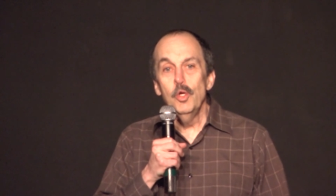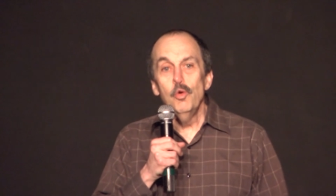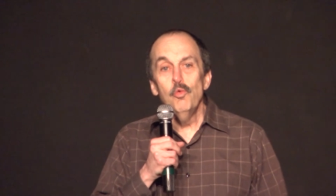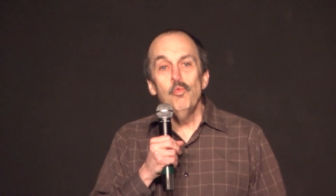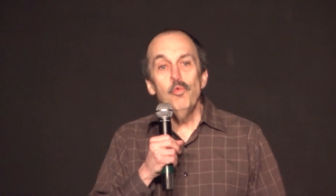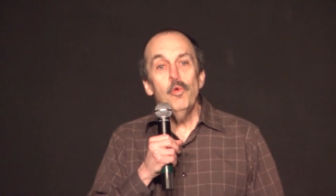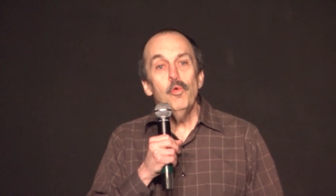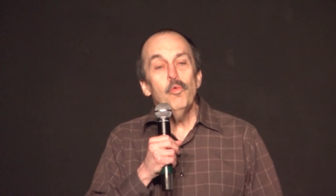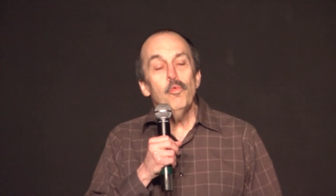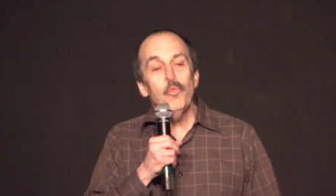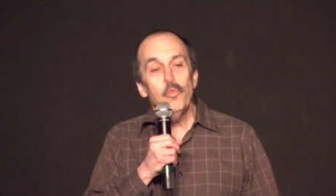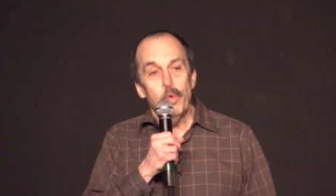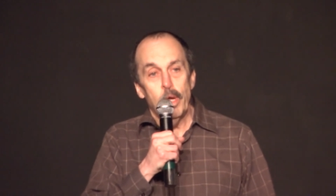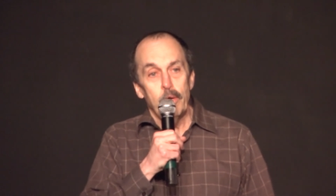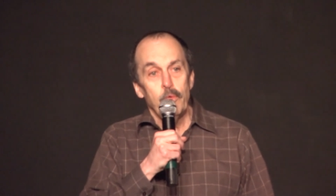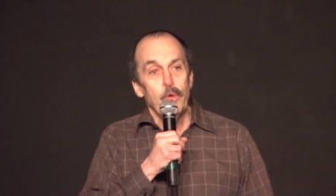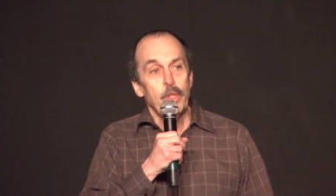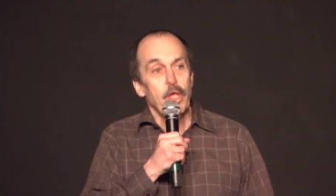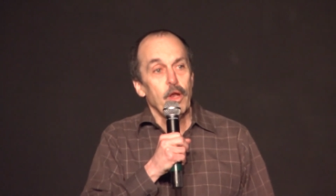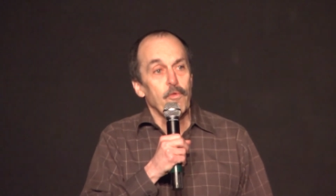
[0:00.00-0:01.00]
we
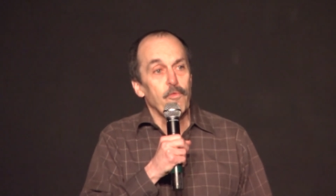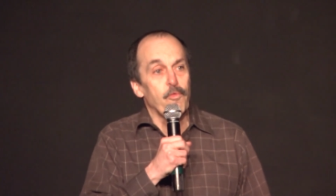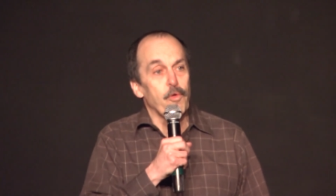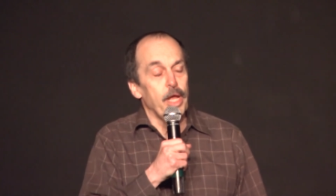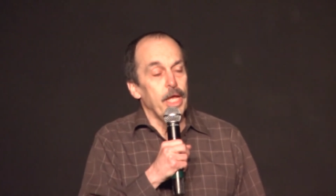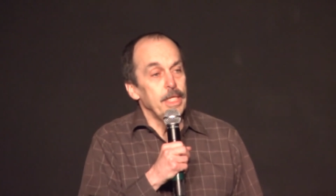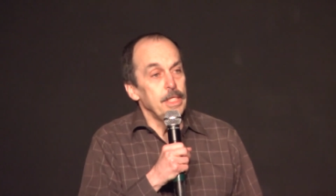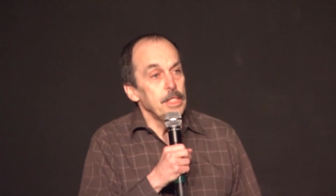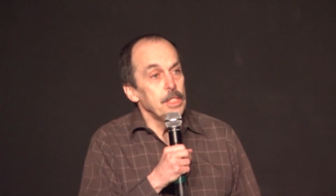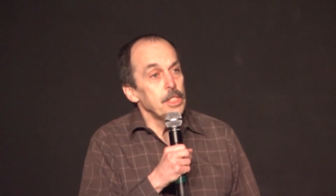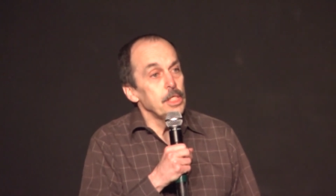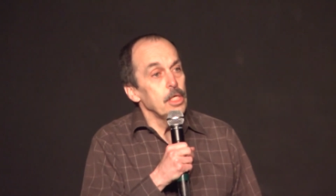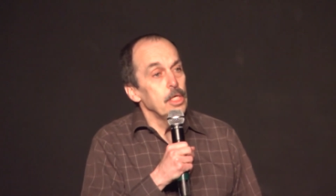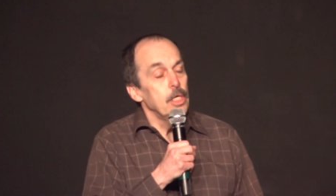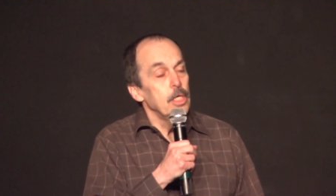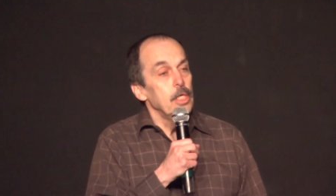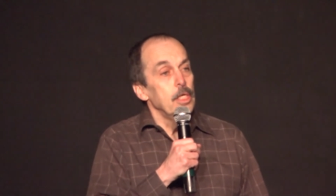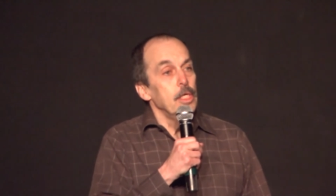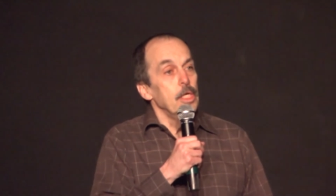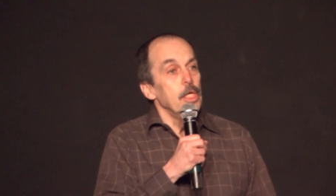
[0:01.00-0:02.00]
went with our friends
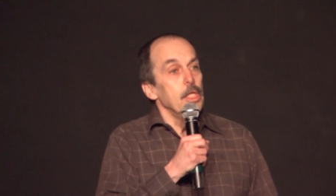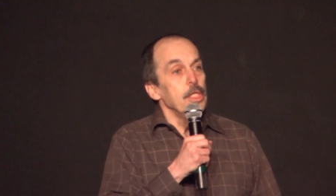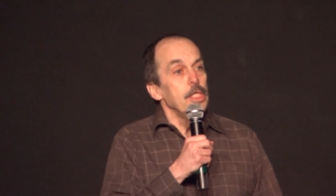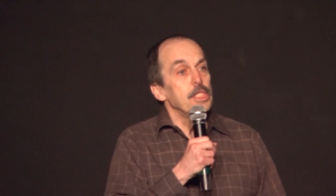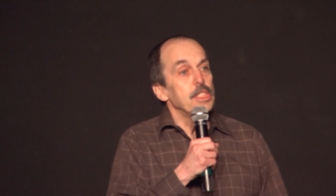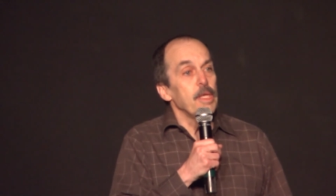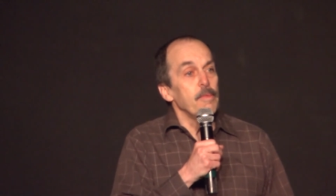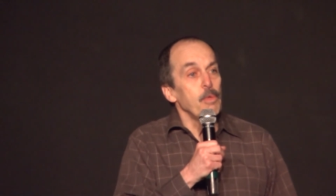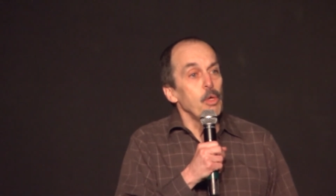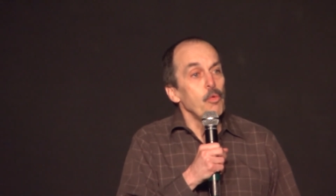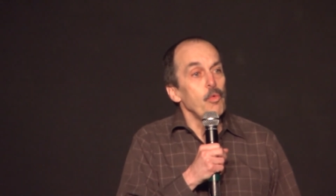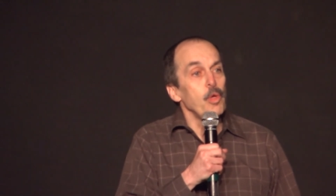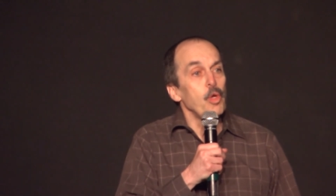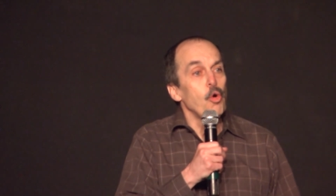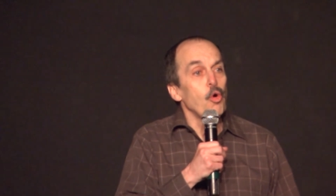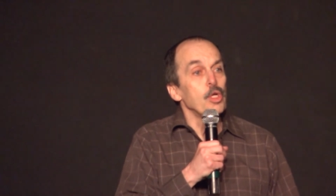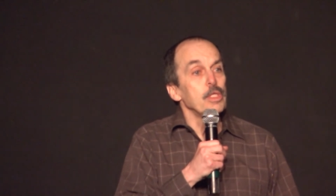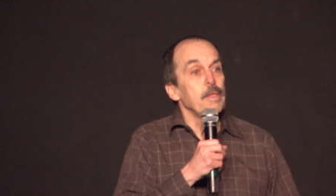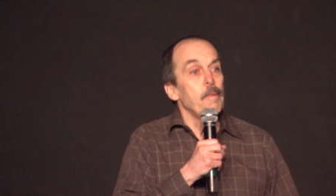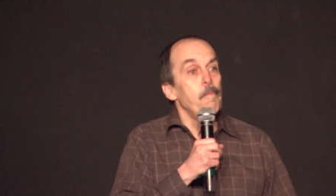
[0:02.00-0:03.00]
to something we
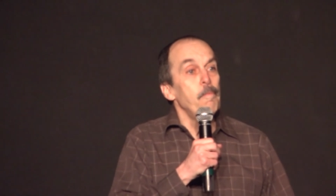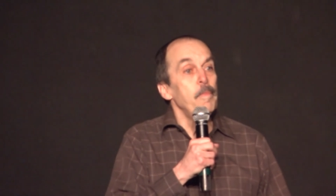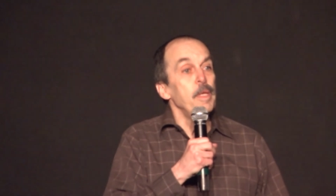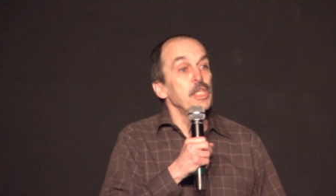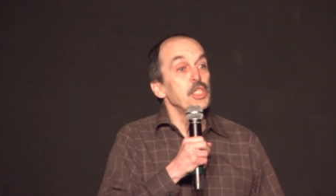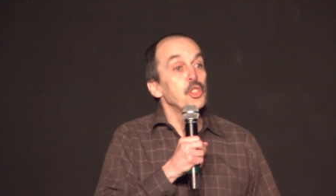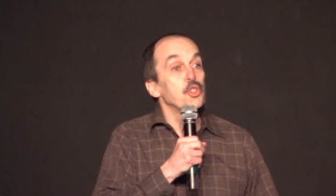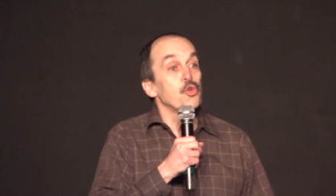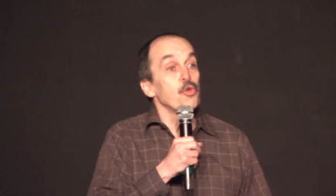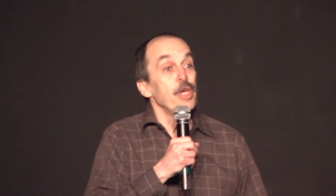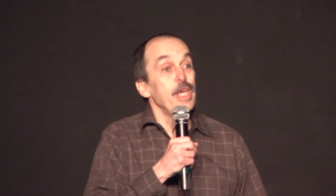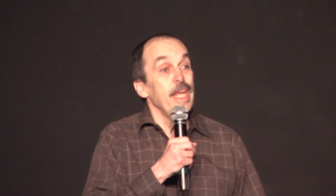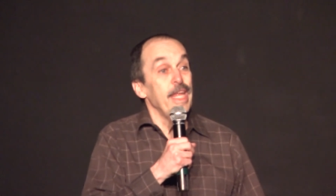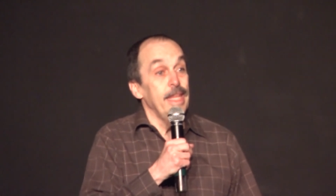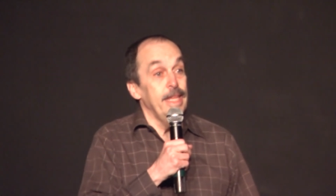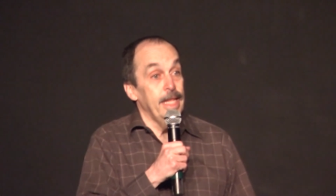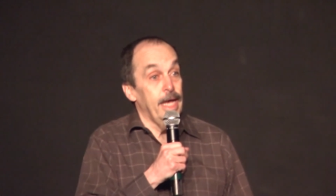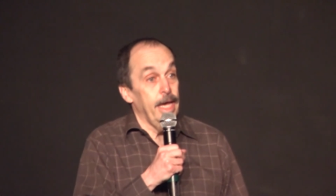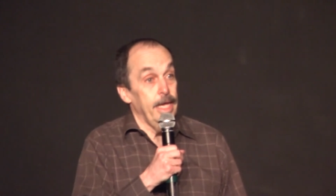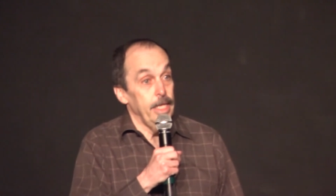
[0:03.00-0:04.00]
call a mystery
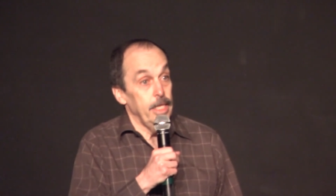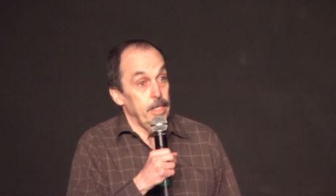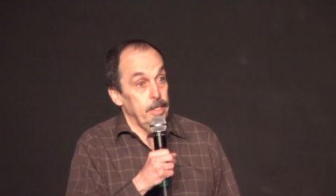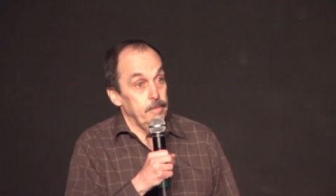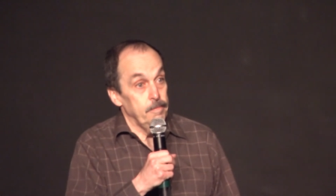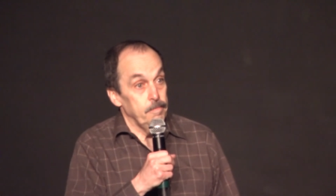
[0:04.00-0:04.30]
night.